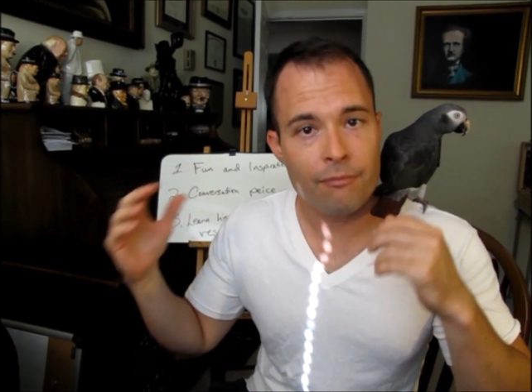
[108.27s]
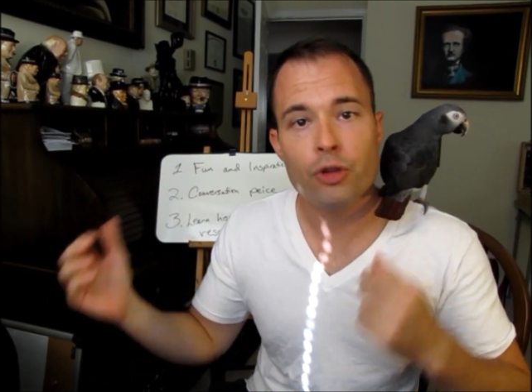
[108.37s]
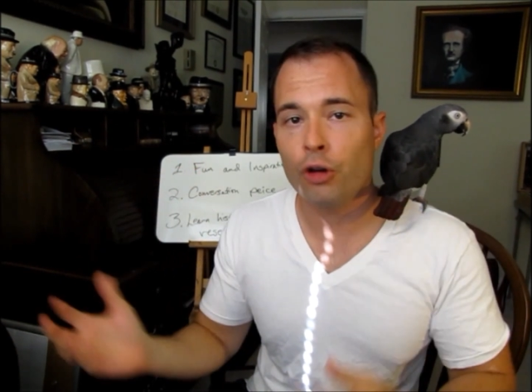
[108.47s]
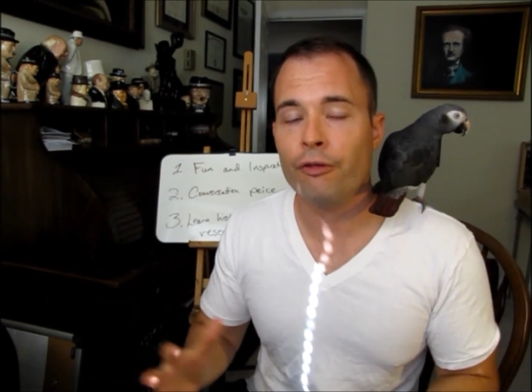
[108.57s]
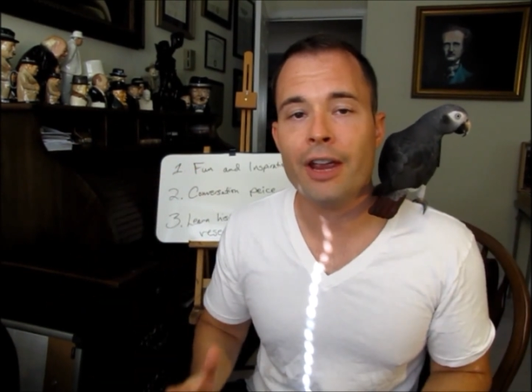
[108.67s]

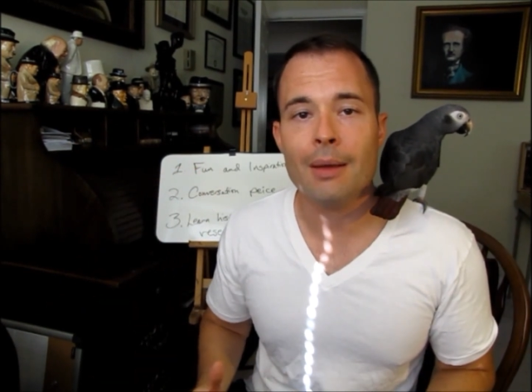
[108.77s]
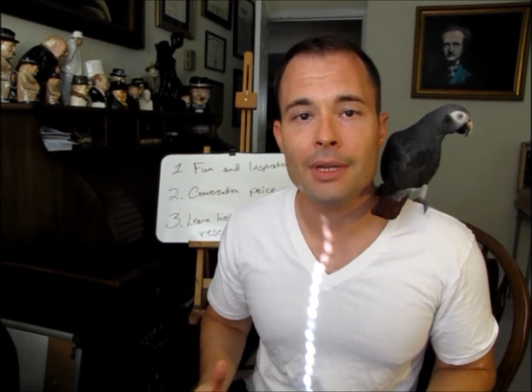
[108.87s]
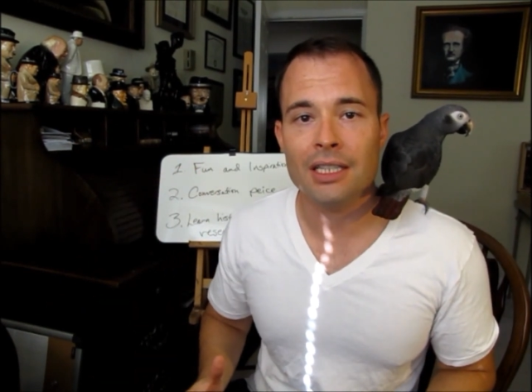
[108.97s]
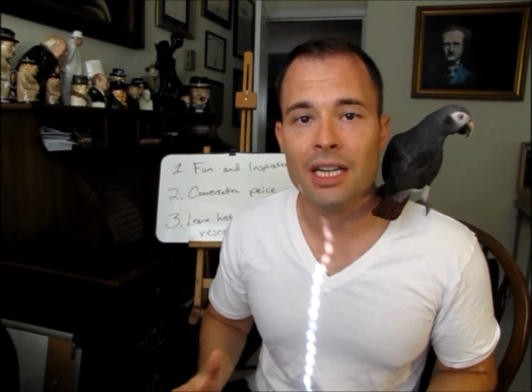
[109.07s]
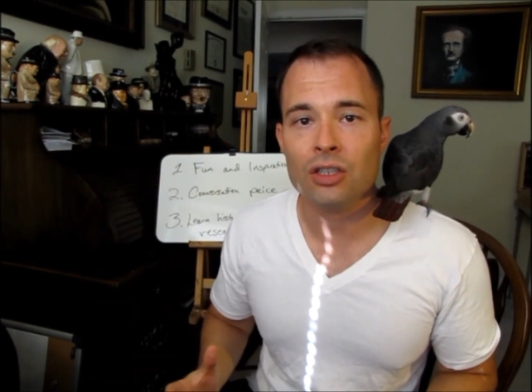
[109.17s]
your
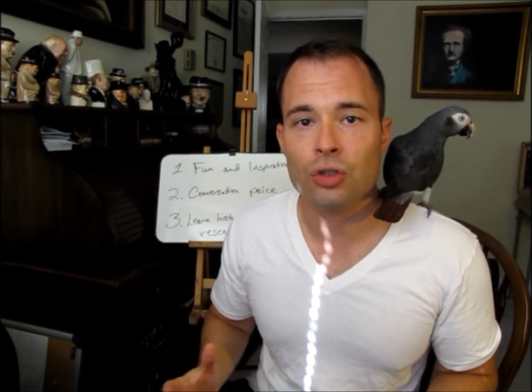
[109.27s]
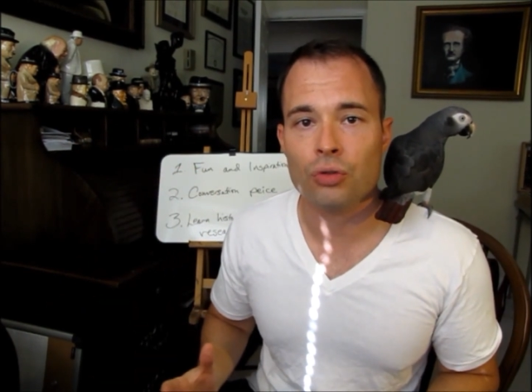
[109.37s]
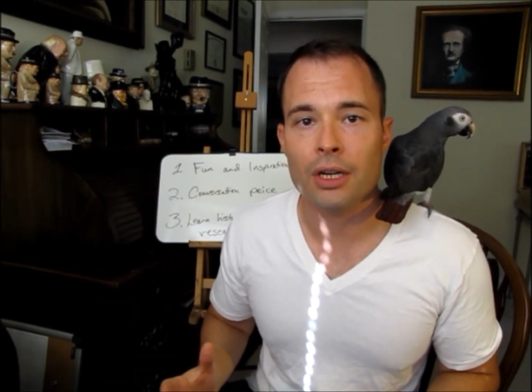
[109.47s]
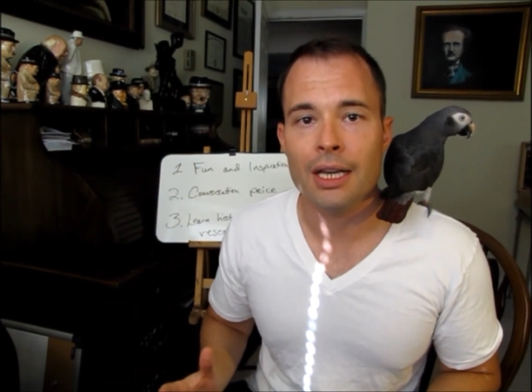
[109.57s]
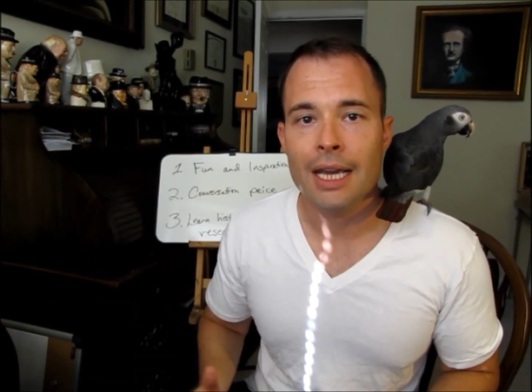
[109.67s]
family's
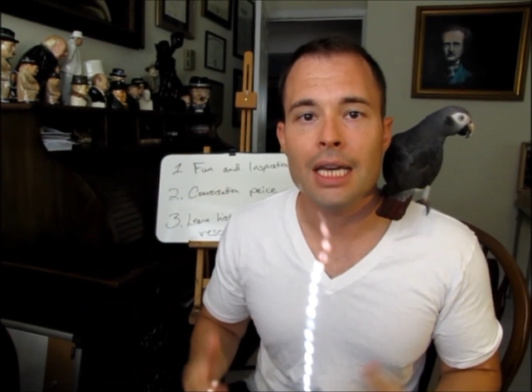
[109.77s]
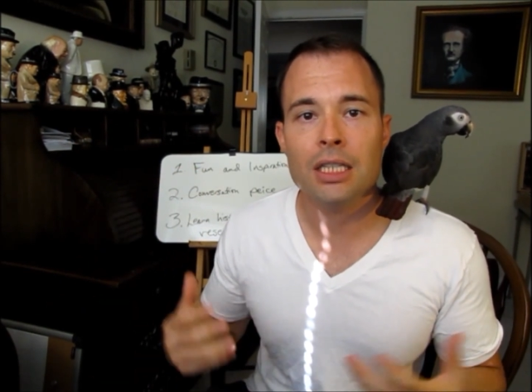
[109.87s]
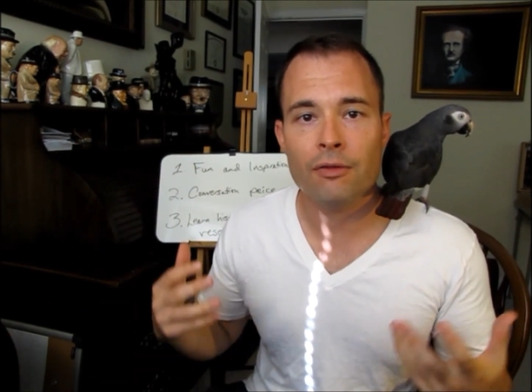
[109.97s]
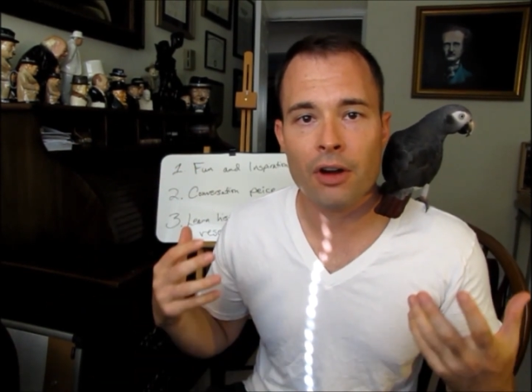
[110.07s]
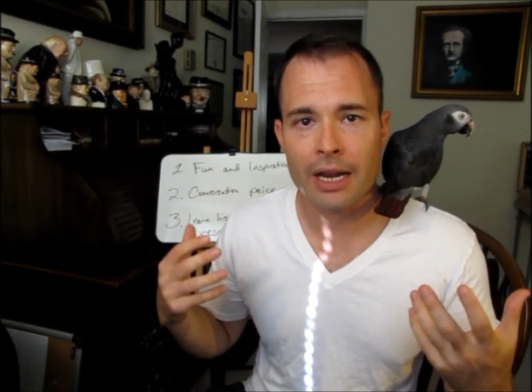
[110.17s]
history
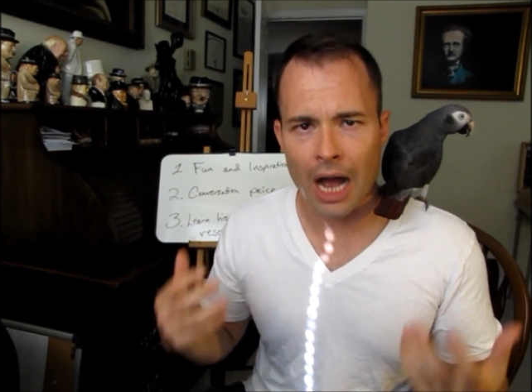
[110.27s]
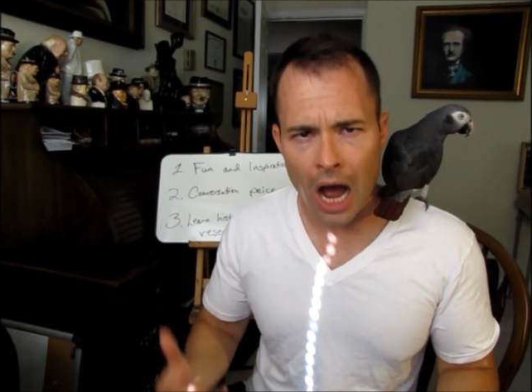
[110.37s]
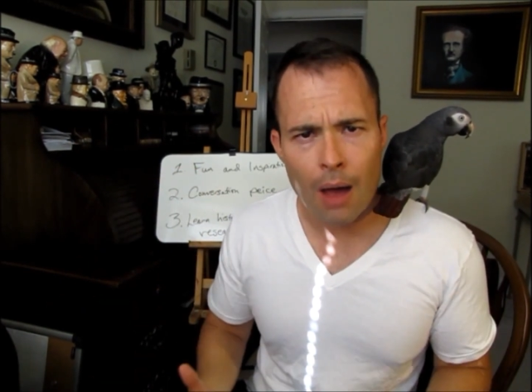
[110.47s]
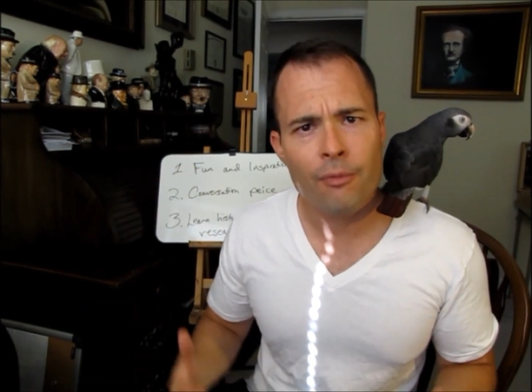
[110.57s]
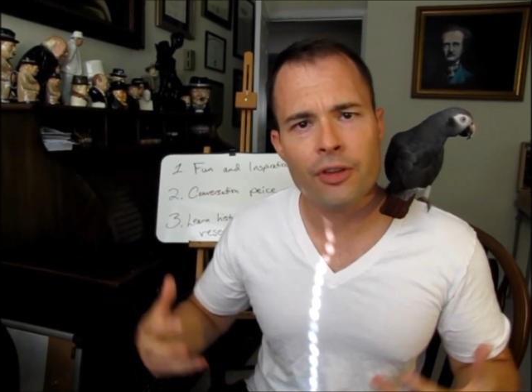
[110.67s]
is a very
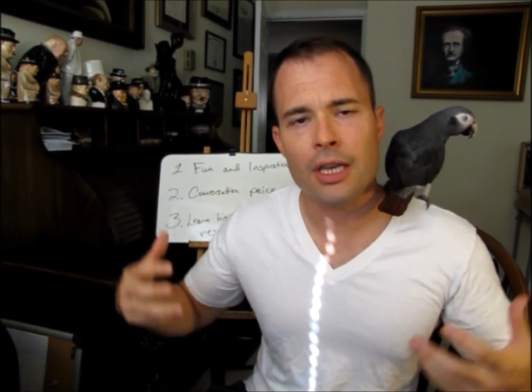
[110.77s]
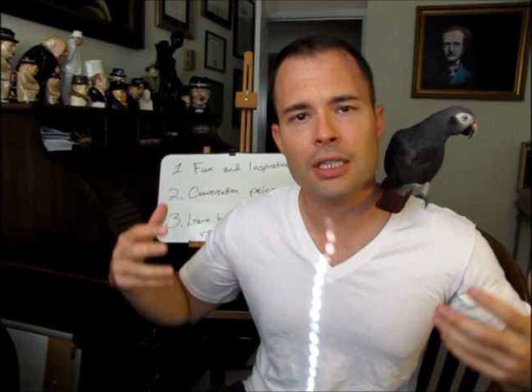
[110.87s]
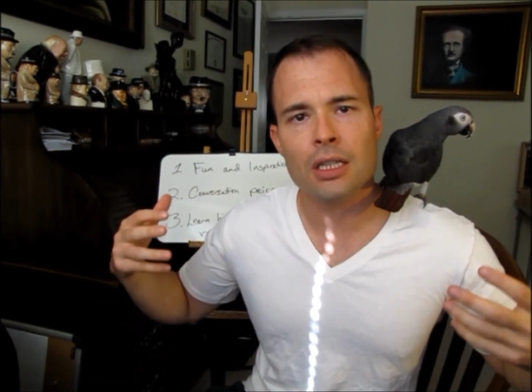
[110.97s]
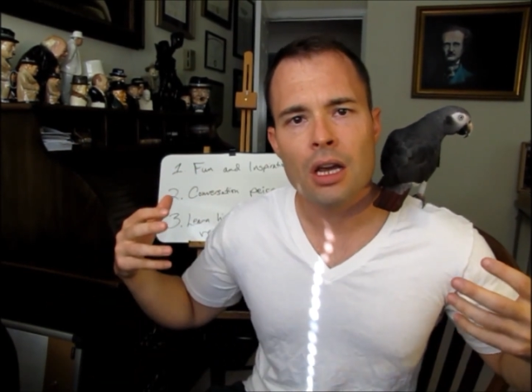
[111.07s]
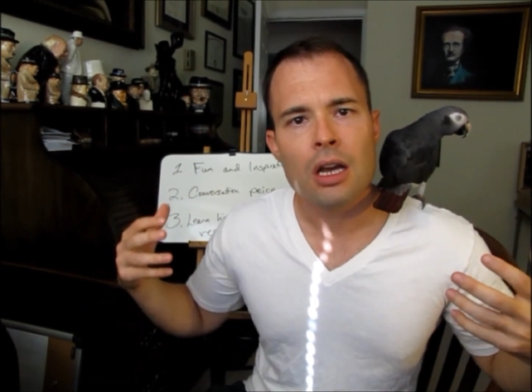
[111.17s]

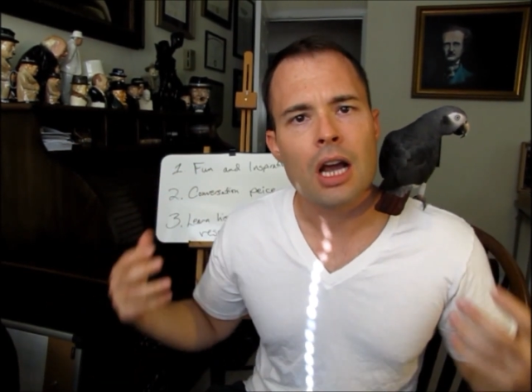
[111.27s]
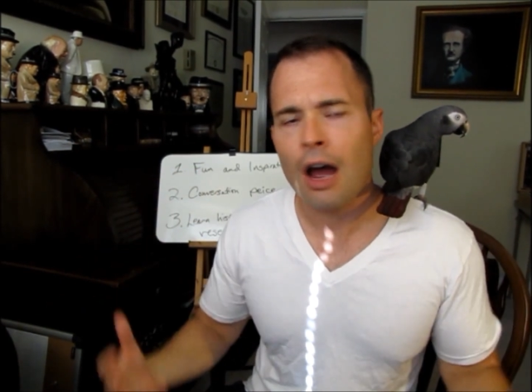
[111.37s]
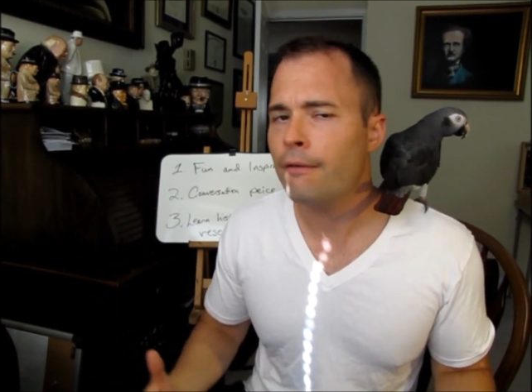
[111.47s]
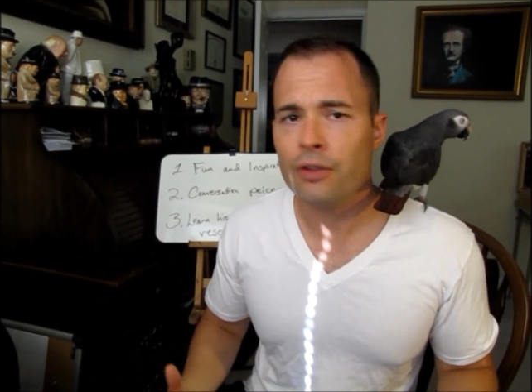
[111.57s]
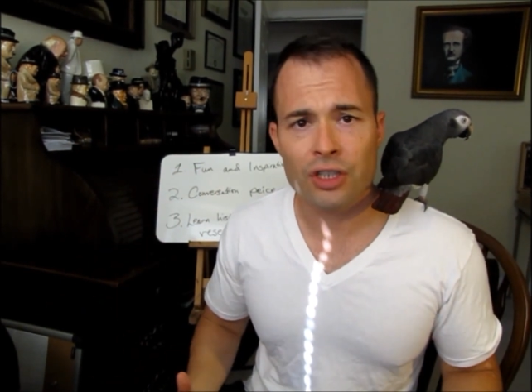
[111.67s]
obvious
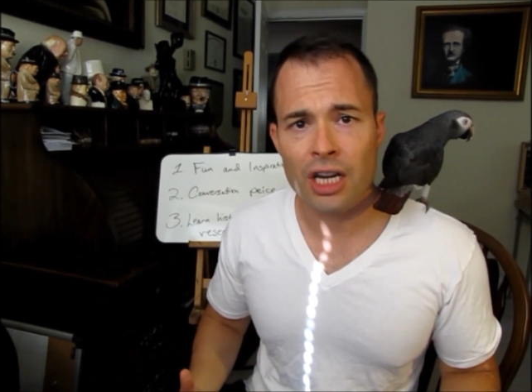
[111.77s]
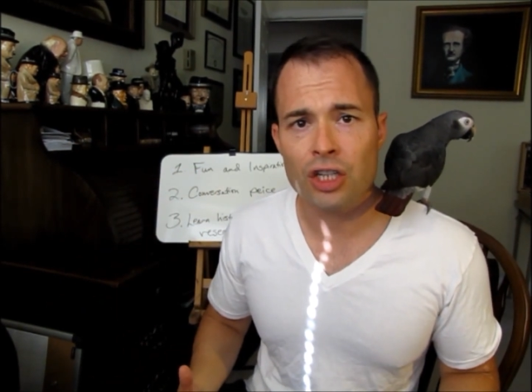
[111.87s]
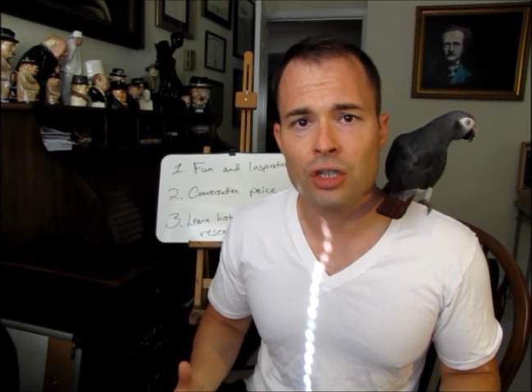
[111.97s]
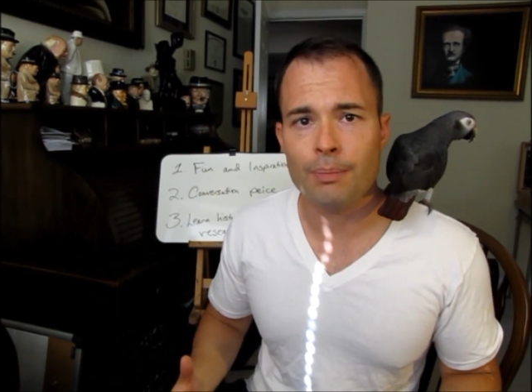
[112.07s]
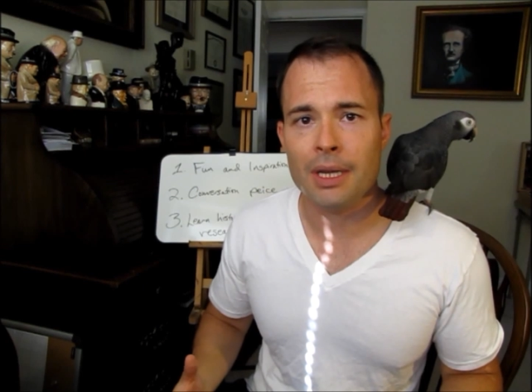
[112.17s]

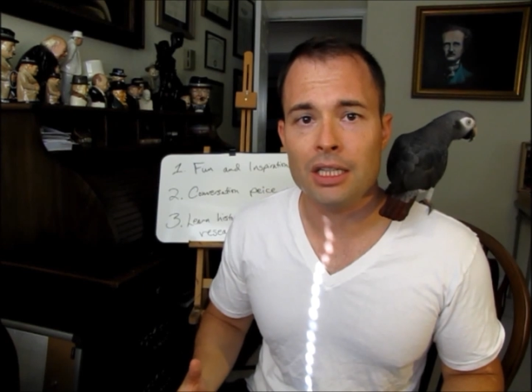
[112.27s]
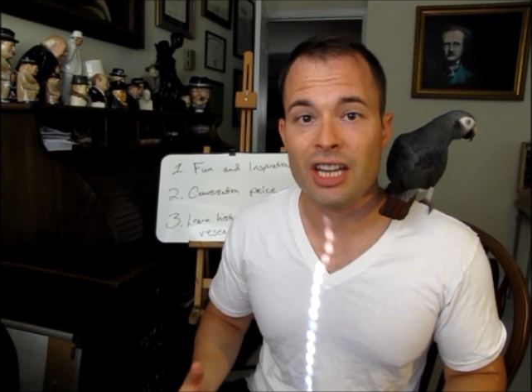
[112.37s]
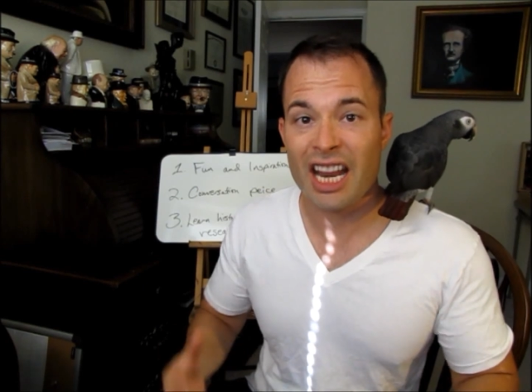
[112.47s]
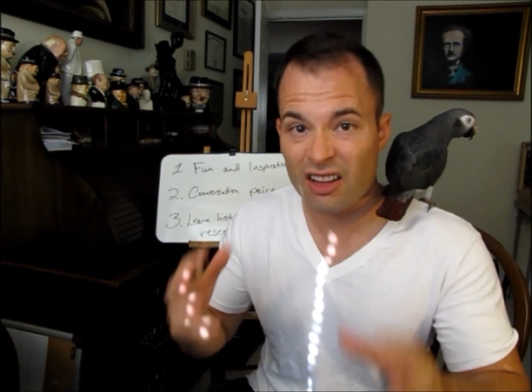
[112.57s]
conversation piece.